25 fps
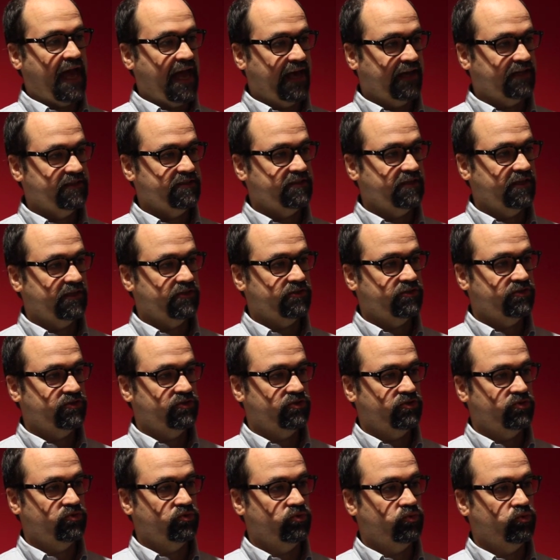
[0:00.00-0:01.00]
access
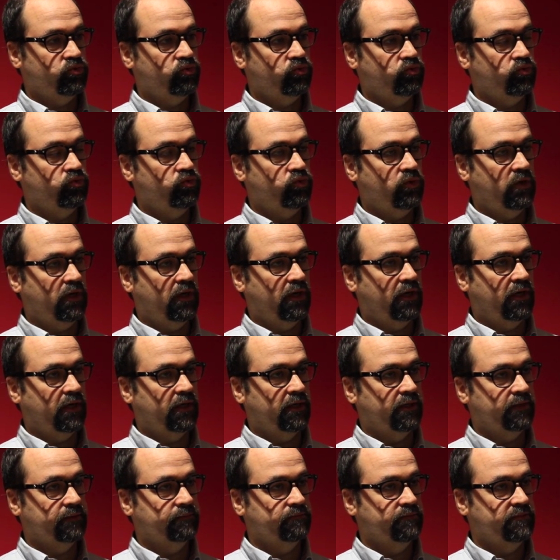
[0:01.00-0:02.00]
to
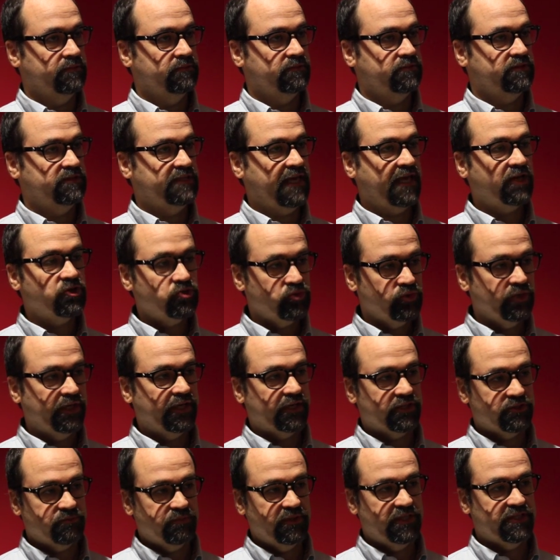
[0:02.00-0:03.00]

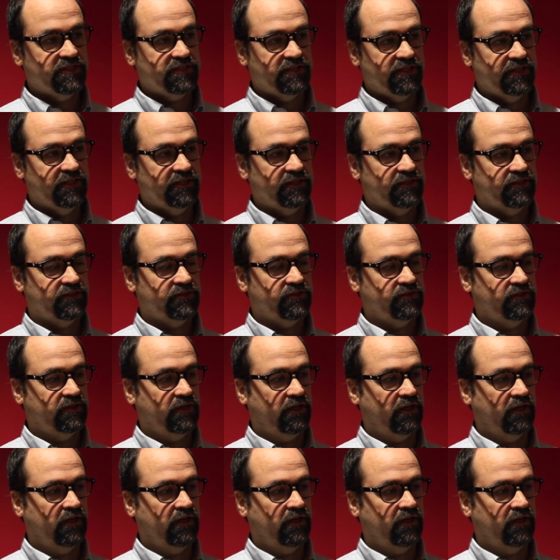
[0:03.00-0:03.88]
sexually explicit